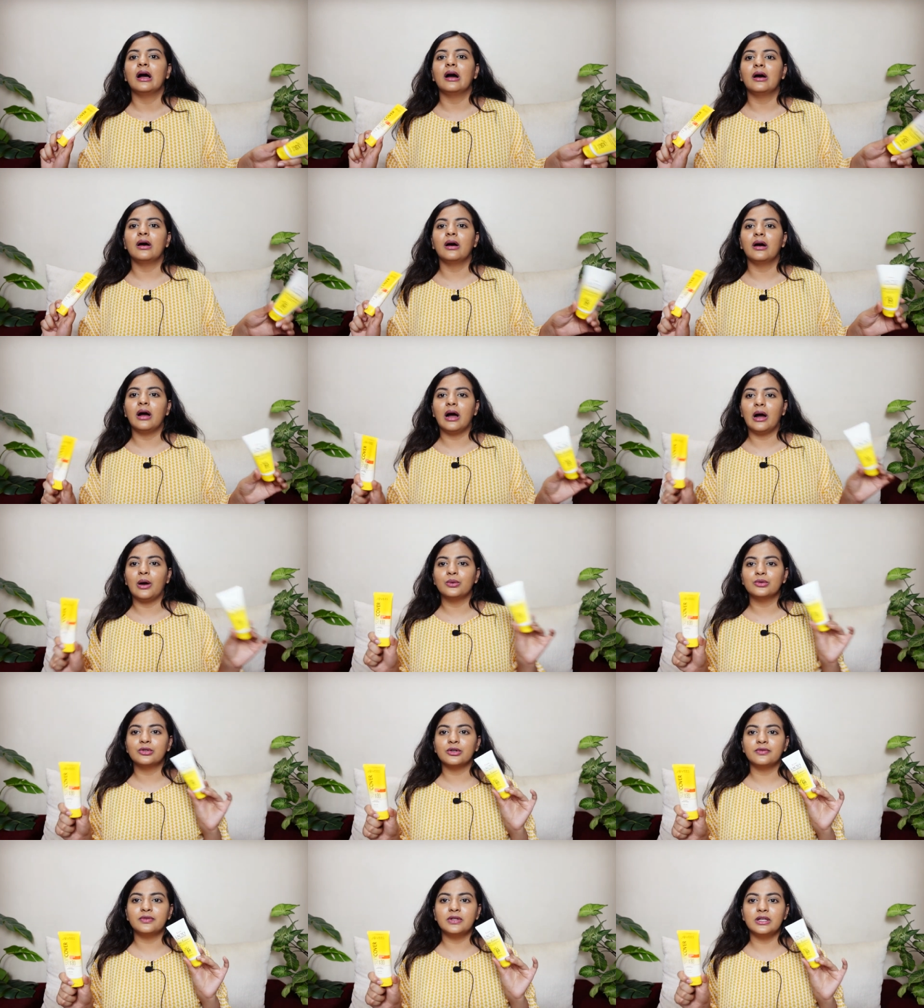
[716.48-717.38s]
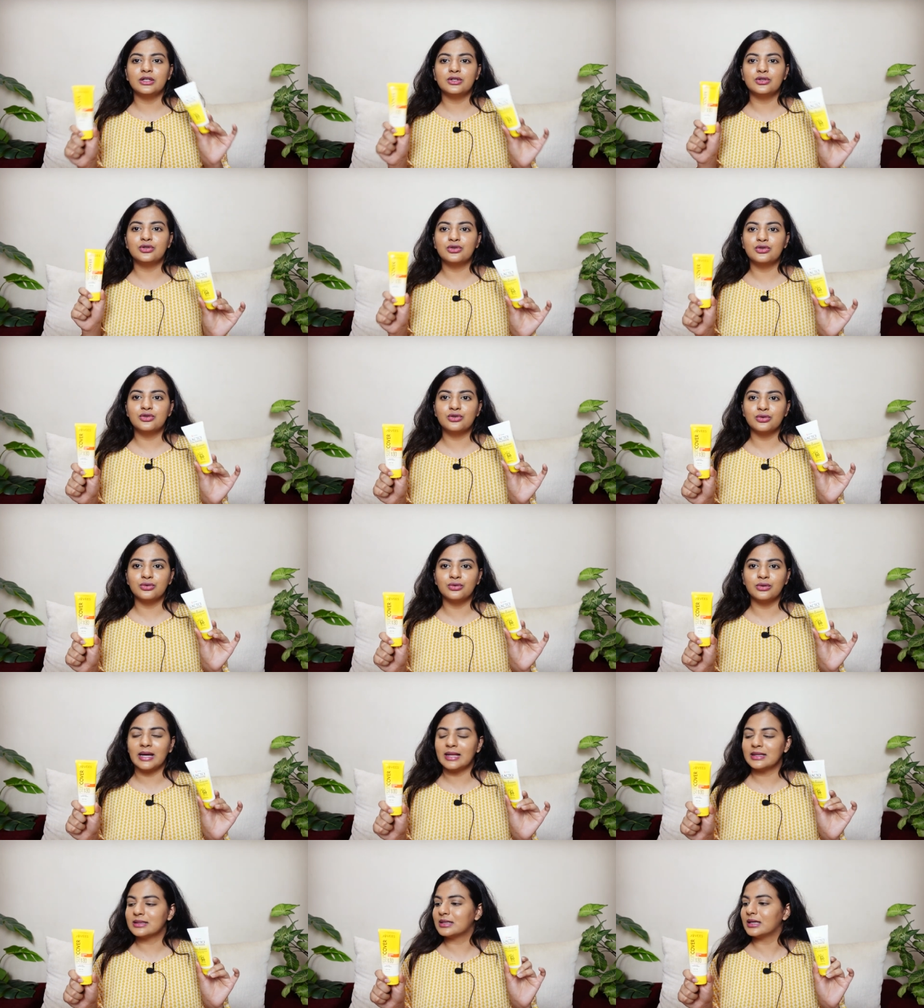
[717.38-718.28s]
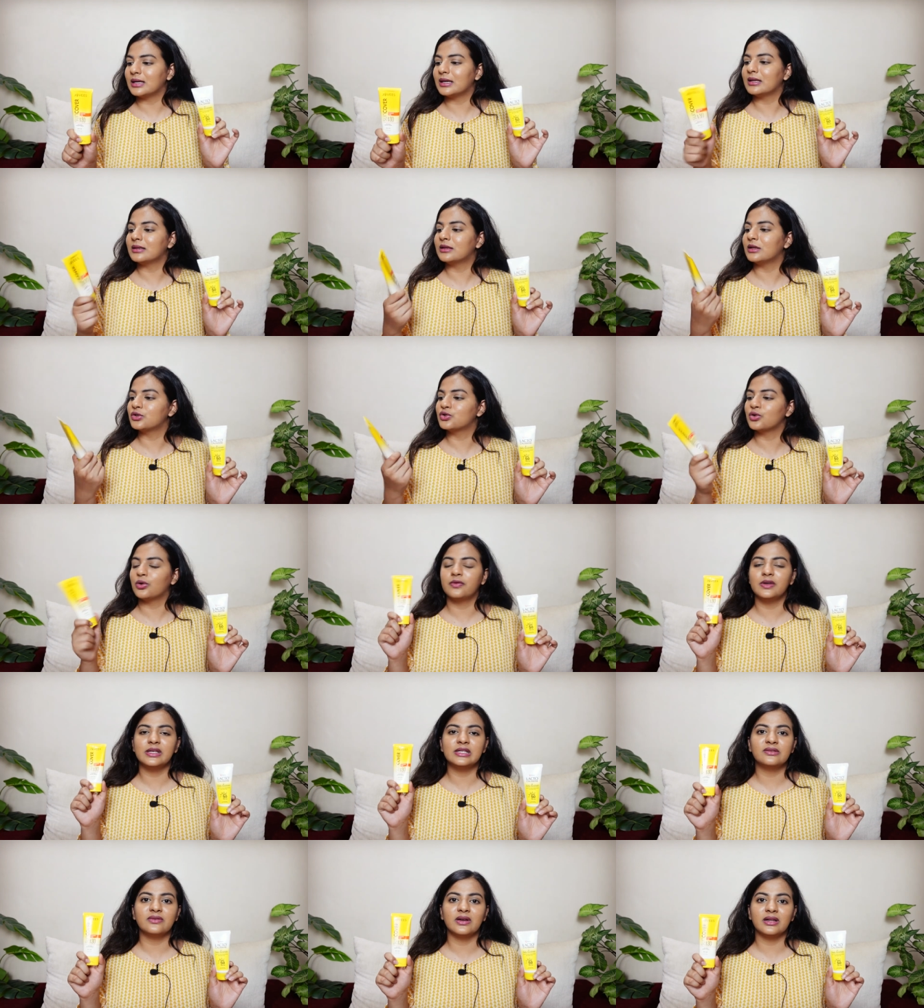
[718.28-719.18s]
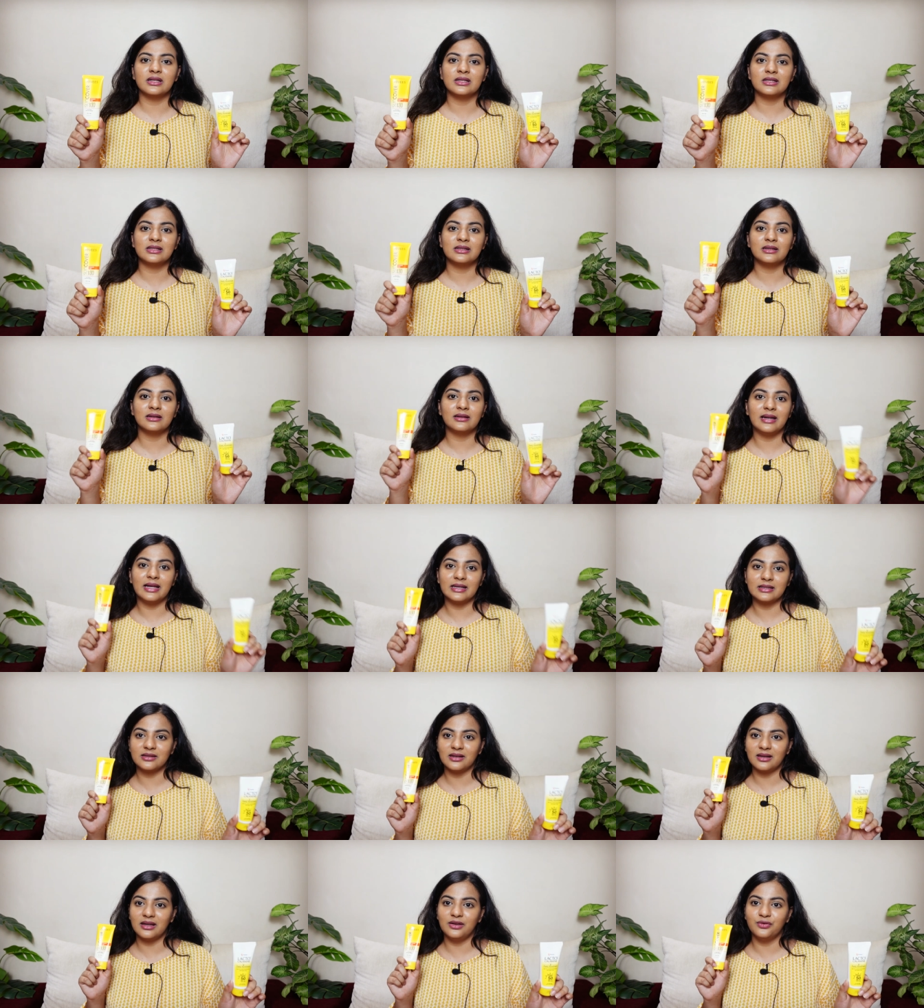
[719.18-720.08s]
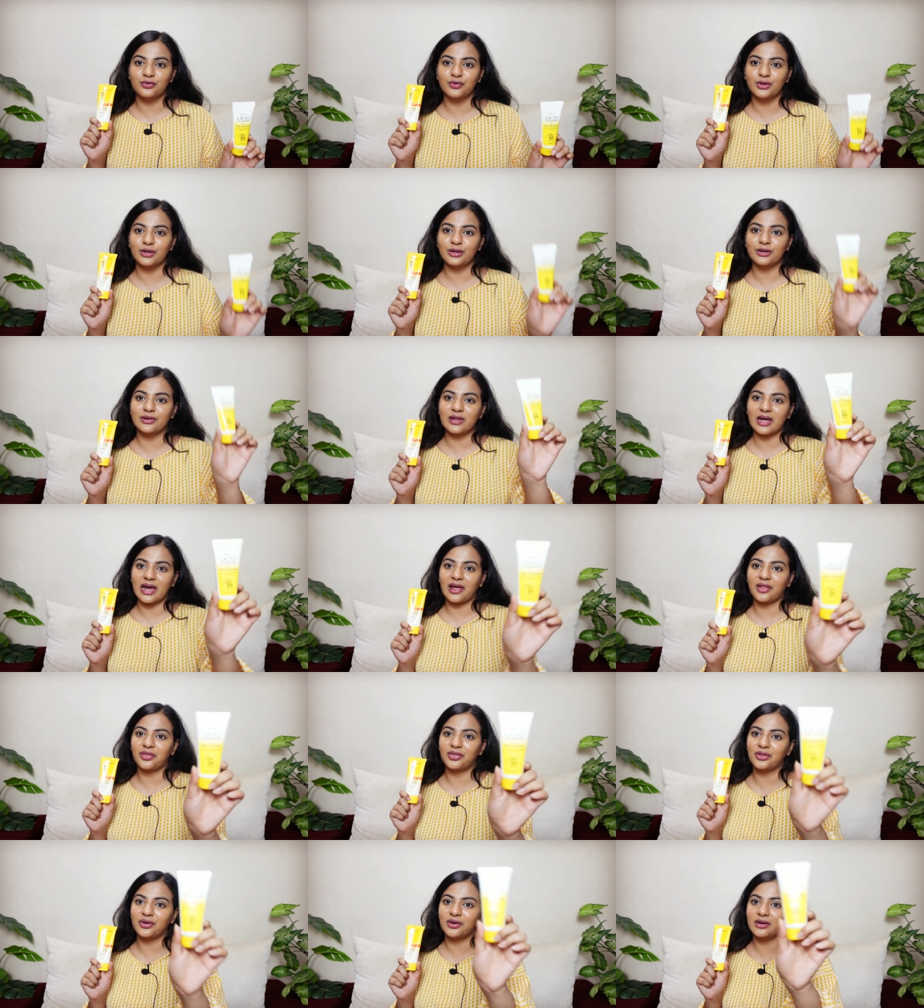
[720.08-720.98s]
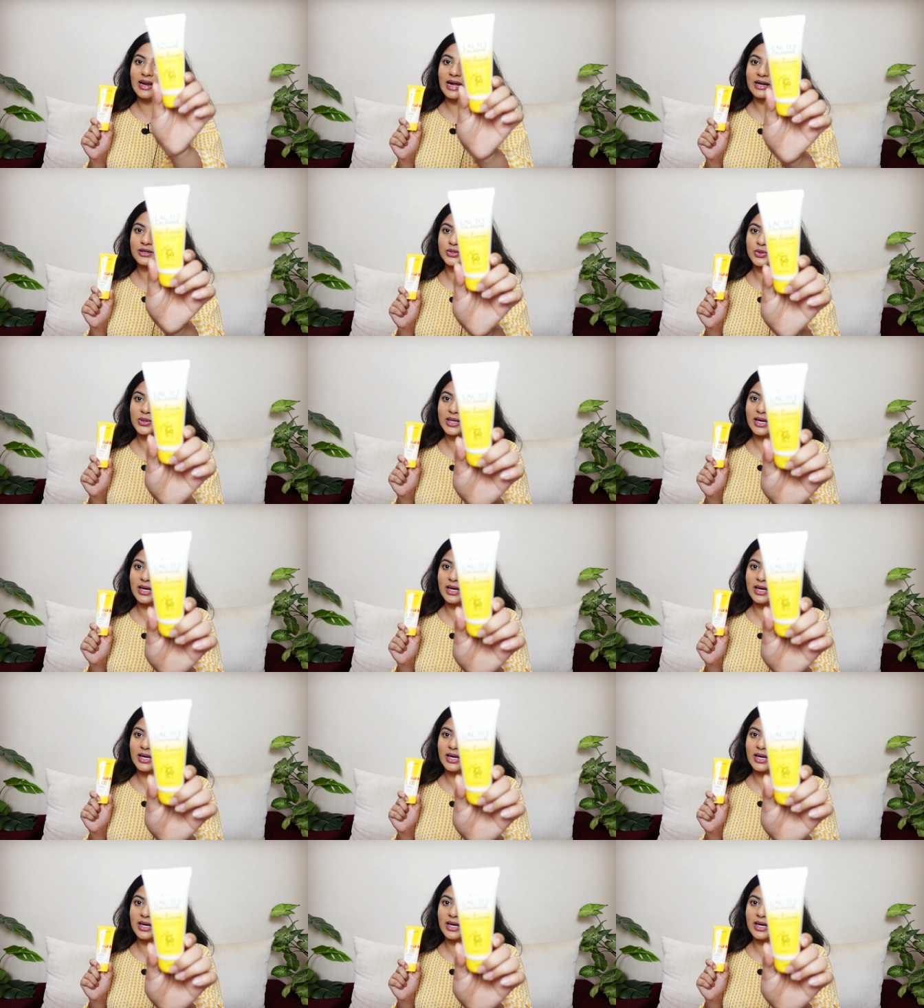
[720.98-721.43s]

Uh, out of these two, I'll say the Jovees one is the lesser evil than the Lacto